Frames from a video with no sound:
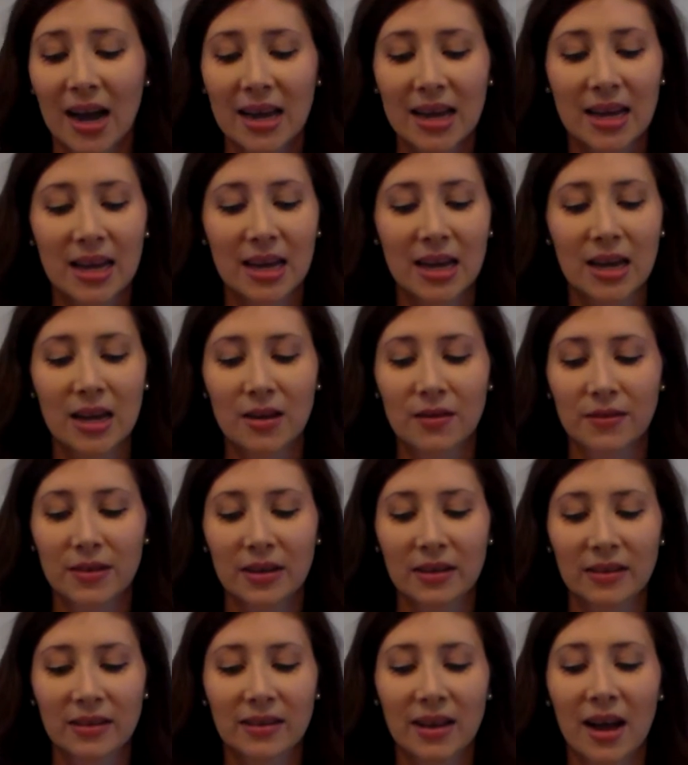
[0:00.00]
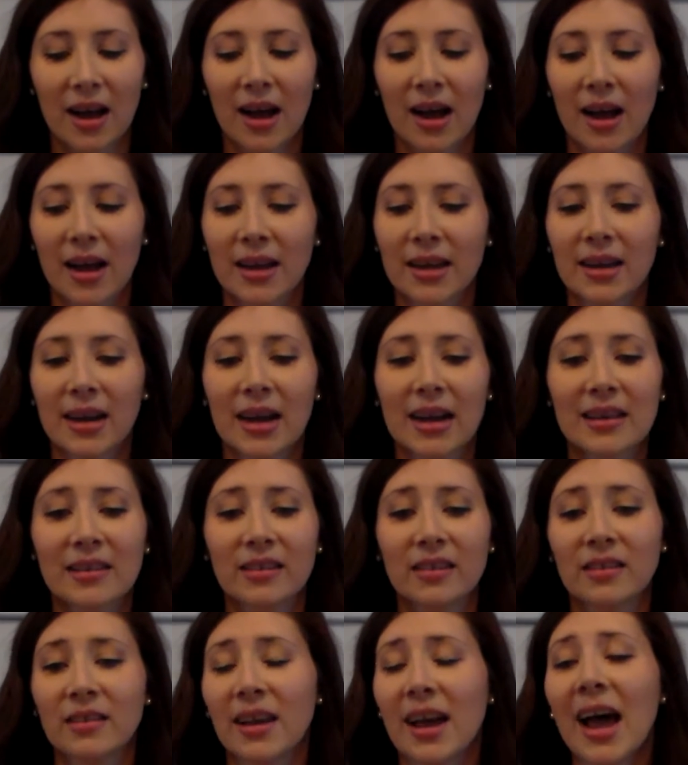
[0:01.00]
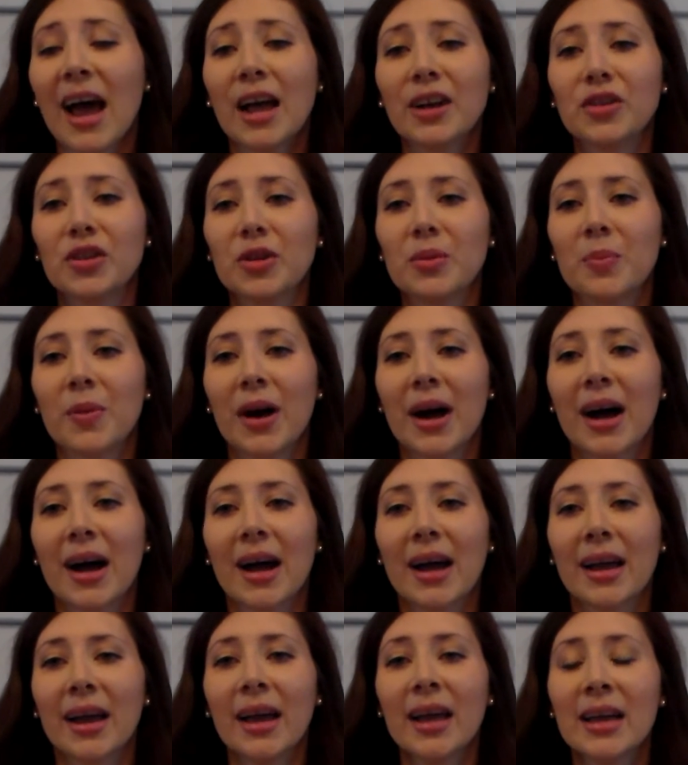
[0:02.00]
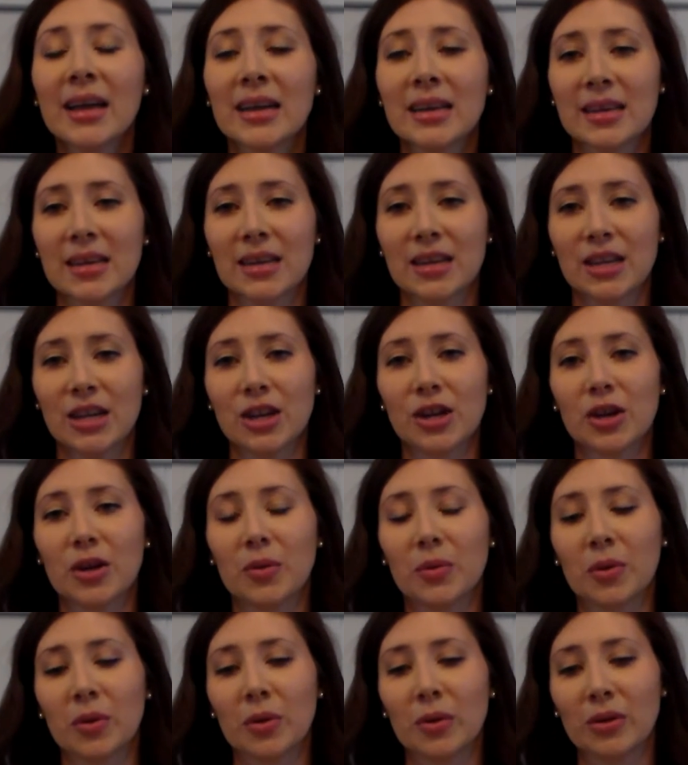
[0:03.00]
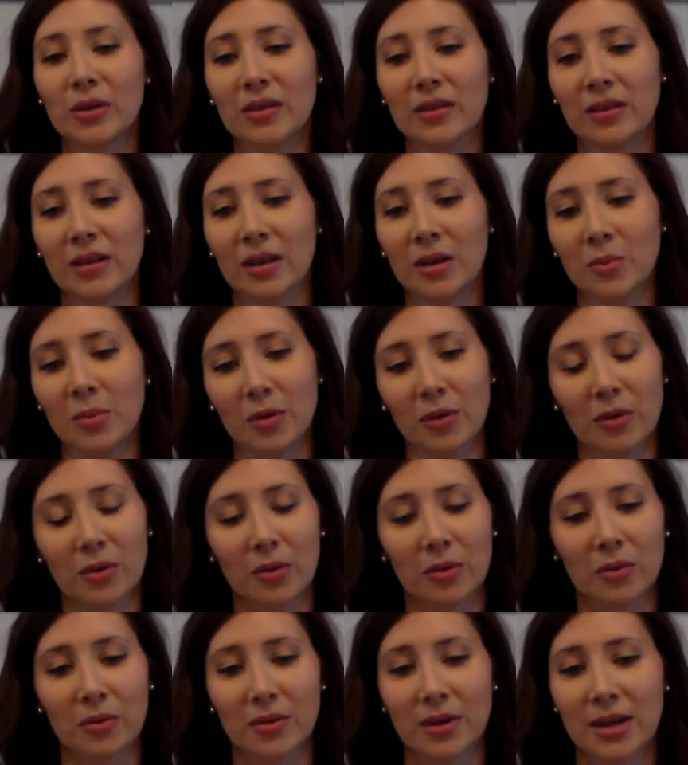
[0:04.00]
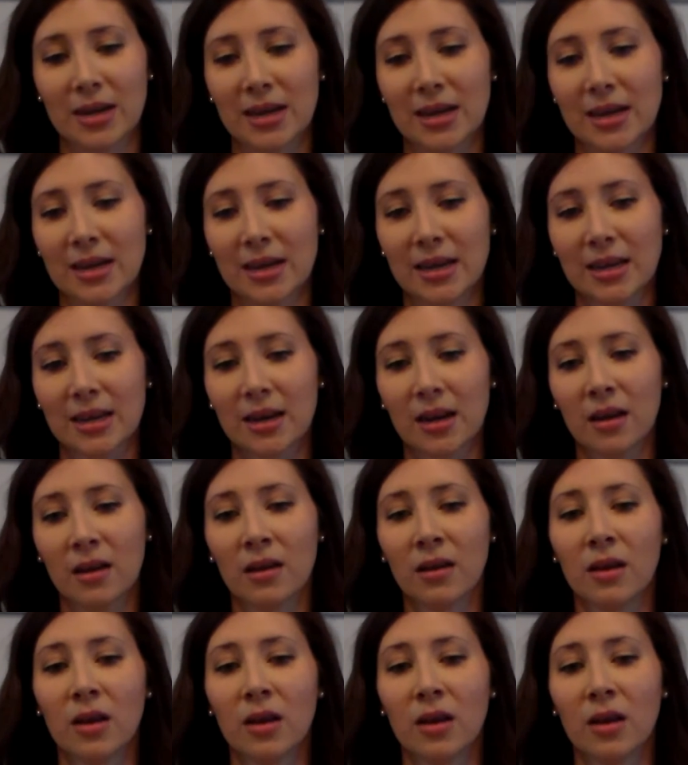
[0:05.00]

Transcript: I heaved a sigh and I said goodbye to dear old Skibbereen.